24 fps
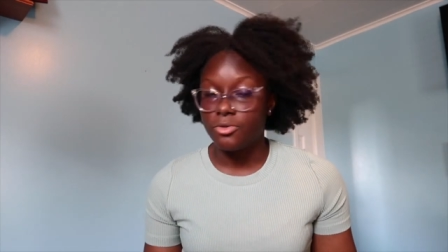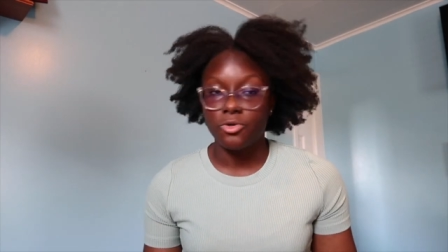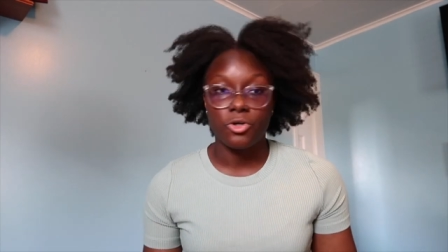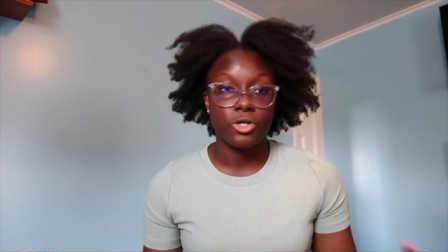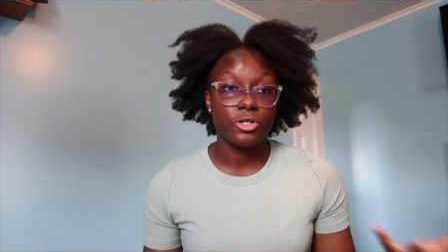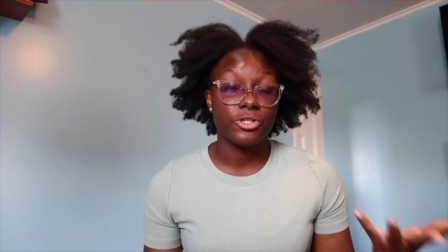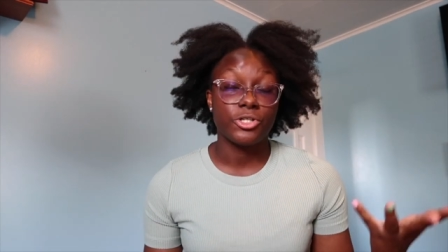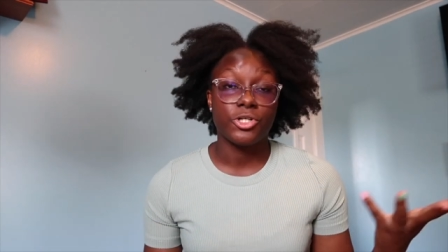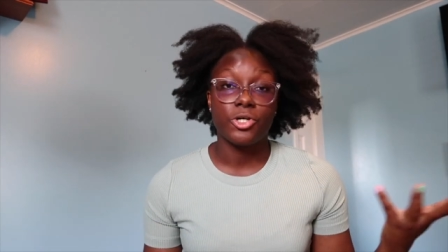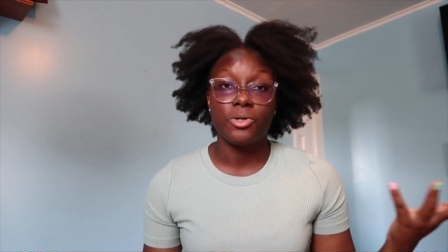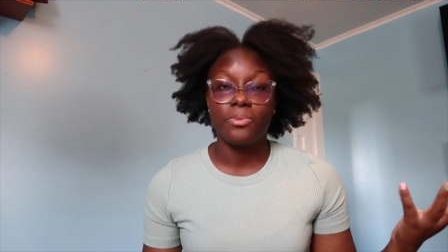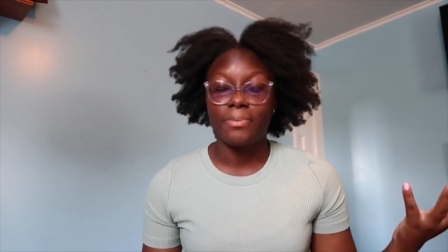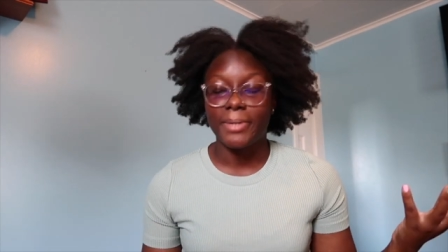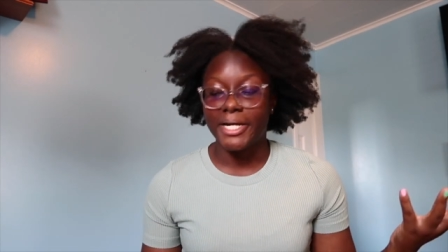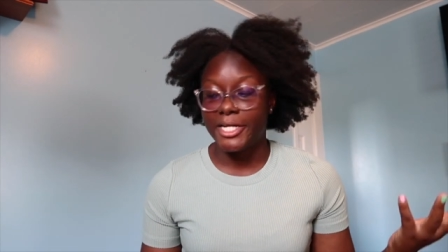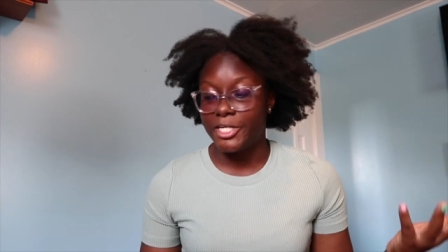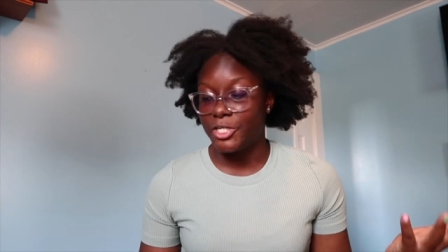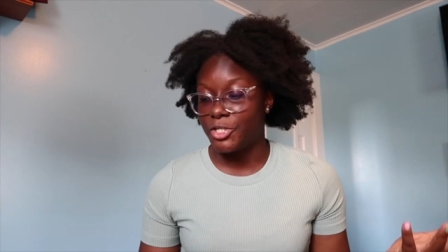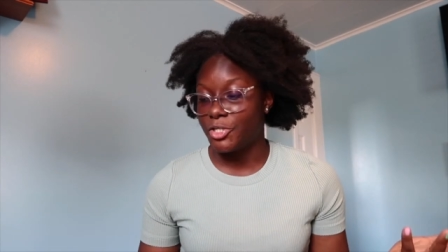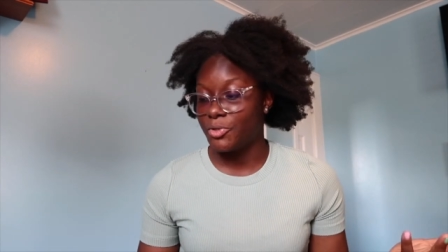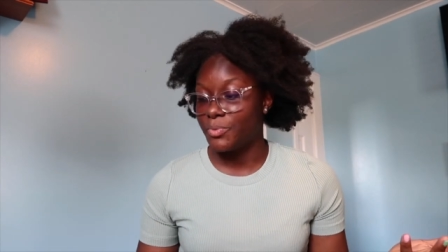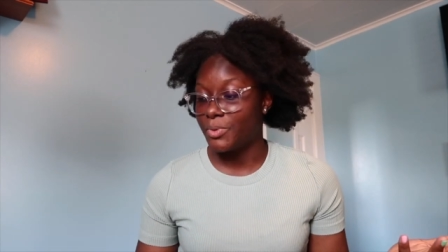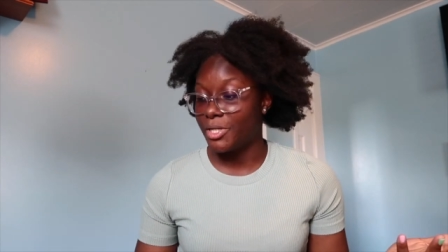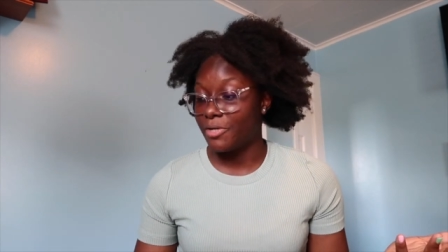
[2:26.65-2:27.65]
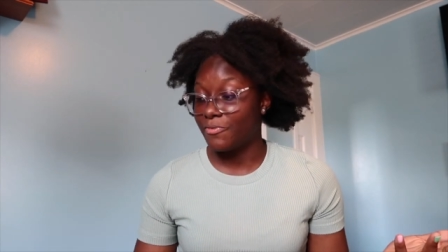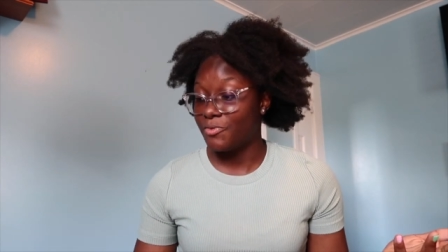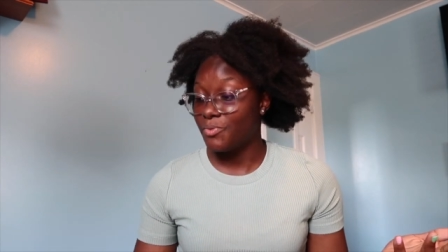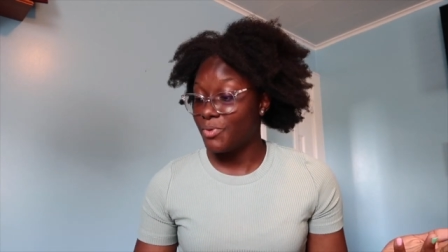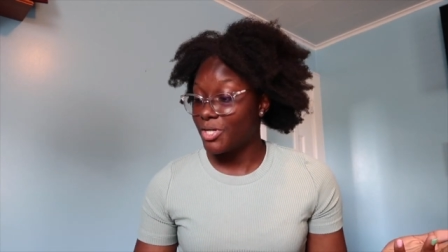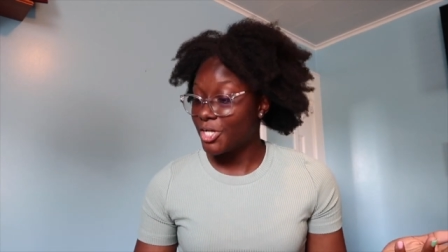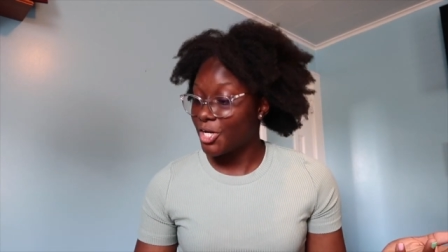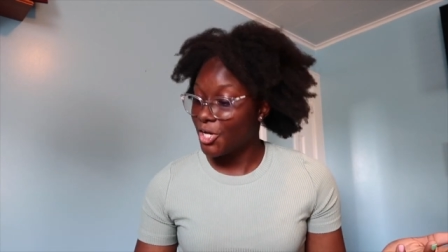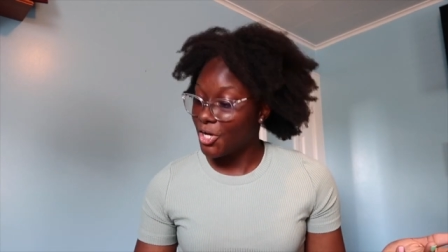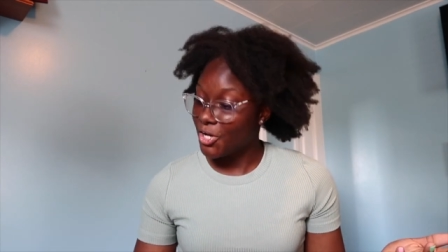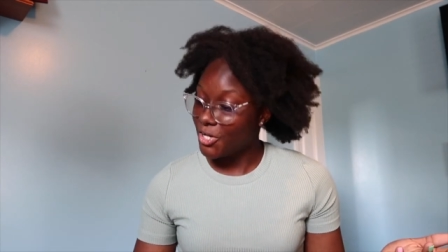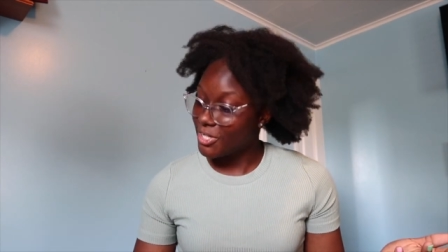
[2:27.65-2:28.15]
or note binder, whatever you
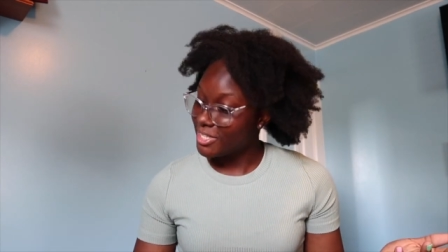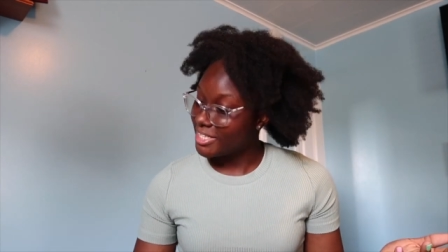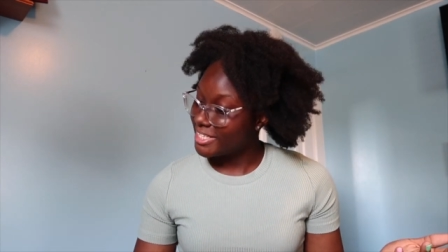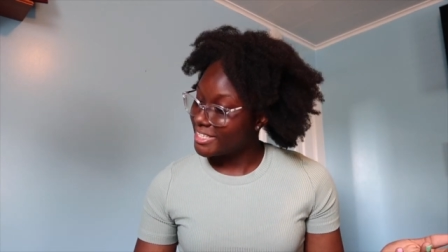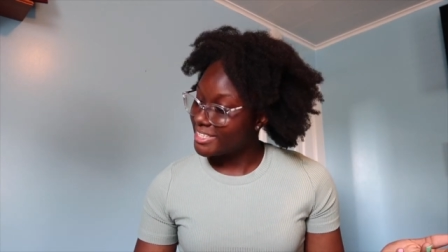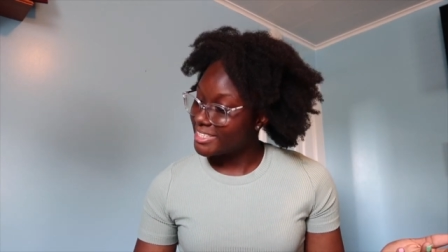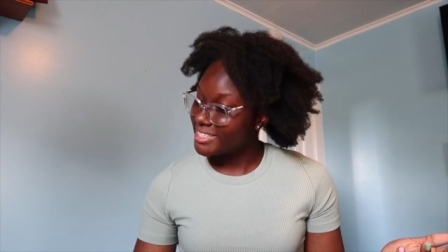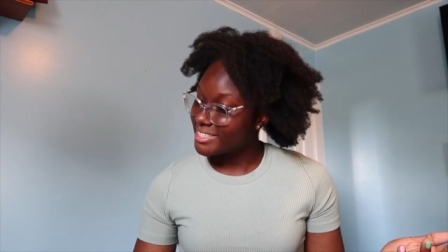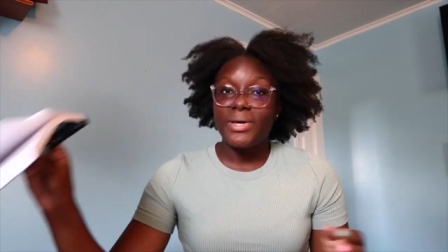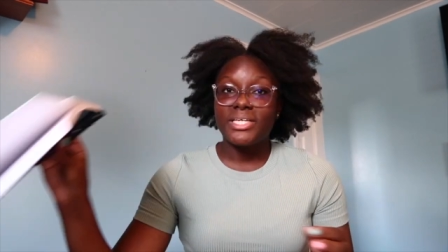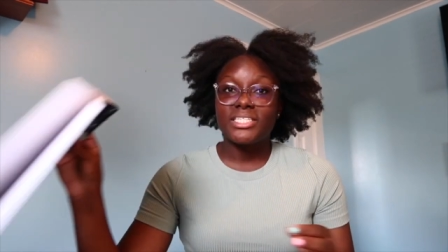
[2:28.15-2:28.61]
want to call it.